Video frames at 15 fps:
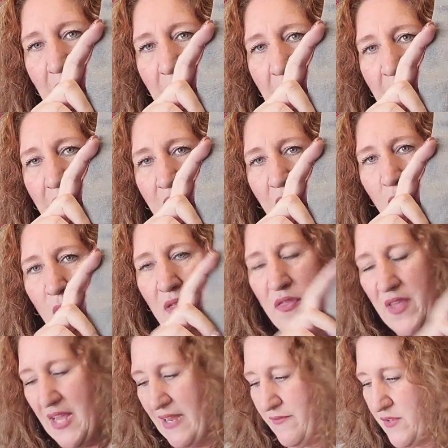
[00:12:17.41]
And
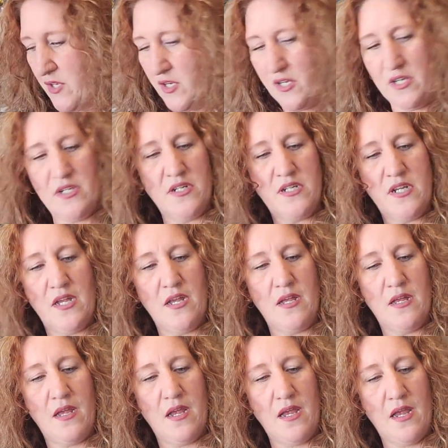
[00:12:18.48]
one thing I've learned
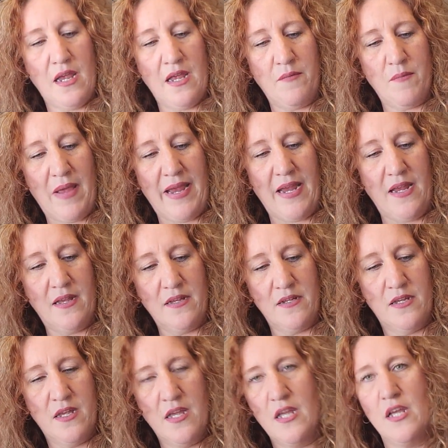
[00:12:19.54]
in my
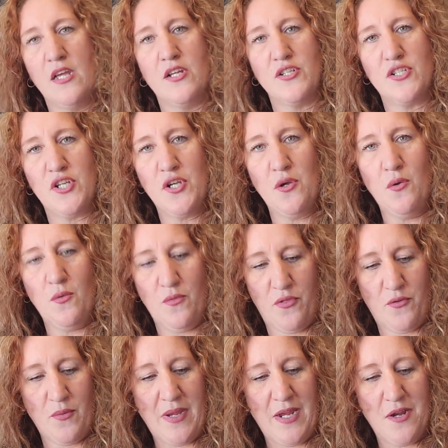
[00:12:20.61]

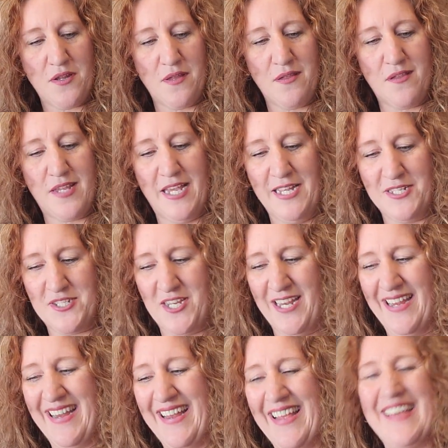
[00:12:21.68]
2-3 years of
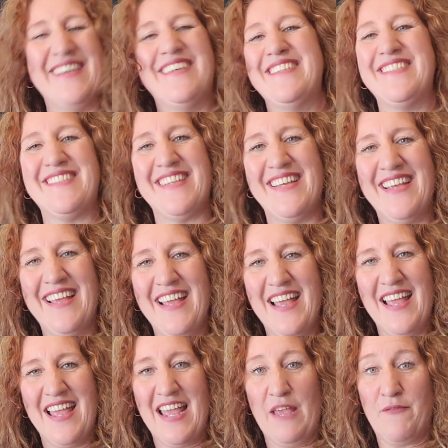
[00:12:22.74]
stitching is
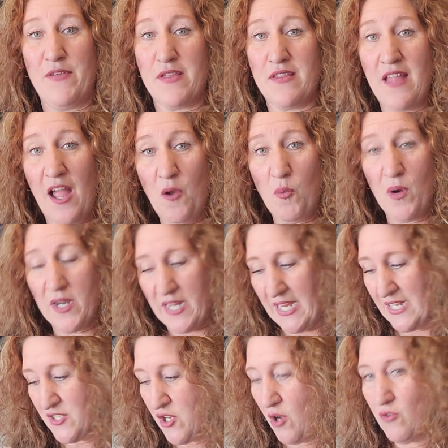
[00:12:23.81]
if it's not
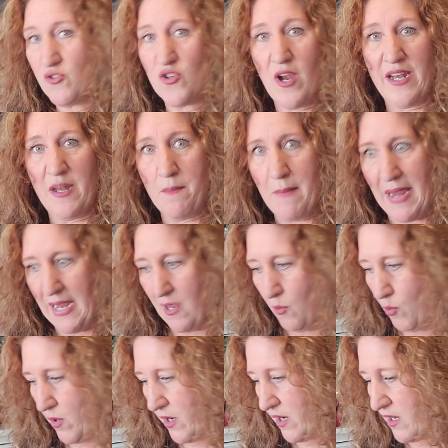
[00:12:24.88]
working, don't try to make
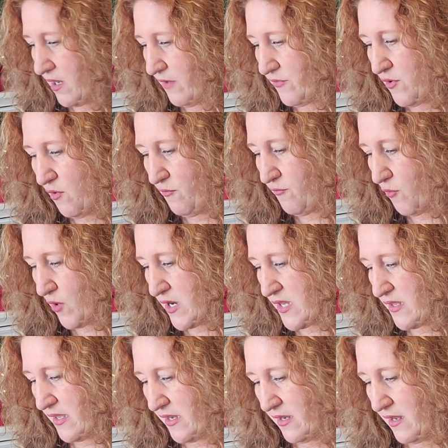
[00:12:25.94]
it work. Don't
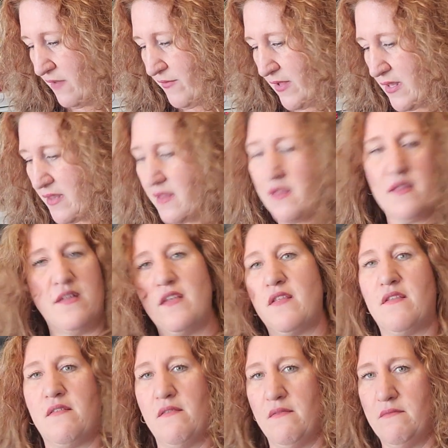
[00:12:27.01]
force it if it's
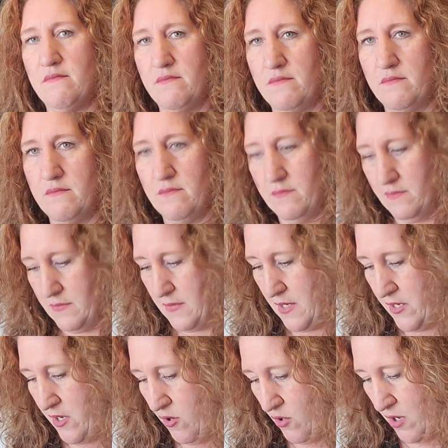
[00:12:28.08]
just
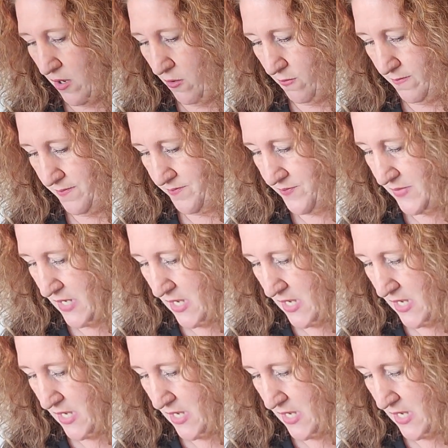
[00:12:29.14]
a no-go.